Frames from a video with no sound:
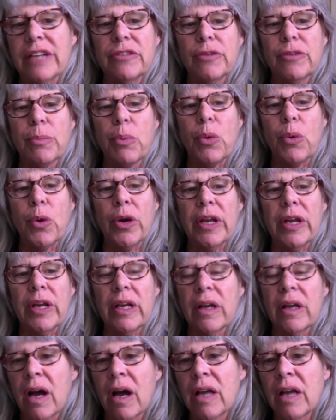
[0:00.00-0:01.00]
reporting
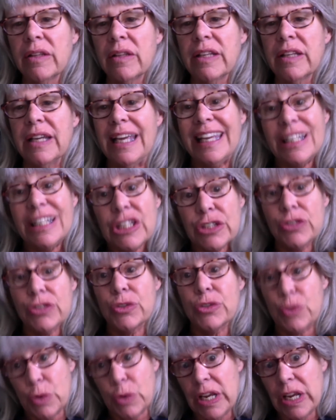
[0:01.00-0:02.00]
on the
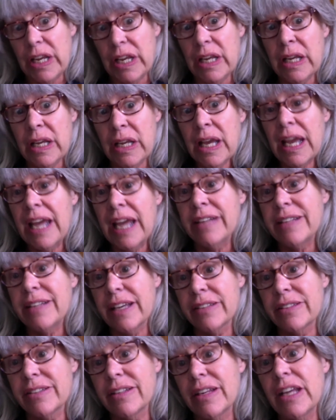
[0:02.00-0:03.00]
industry and
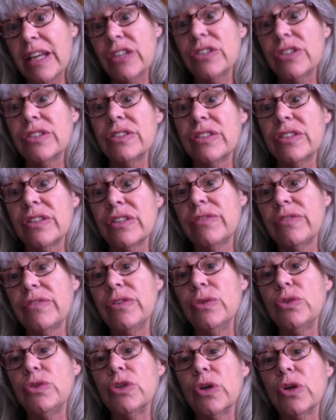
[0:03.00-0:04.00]
destinations in the future?